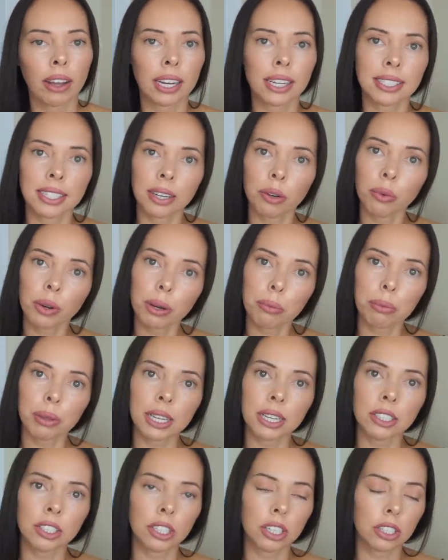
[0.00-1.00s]
and I didn't want to
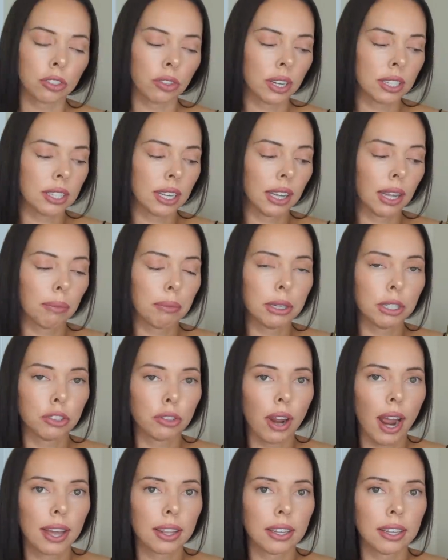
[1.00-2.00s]
bleach it, so I said let me
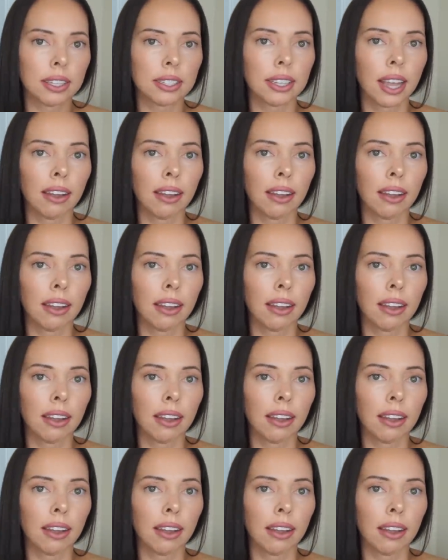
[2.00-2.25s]
try this.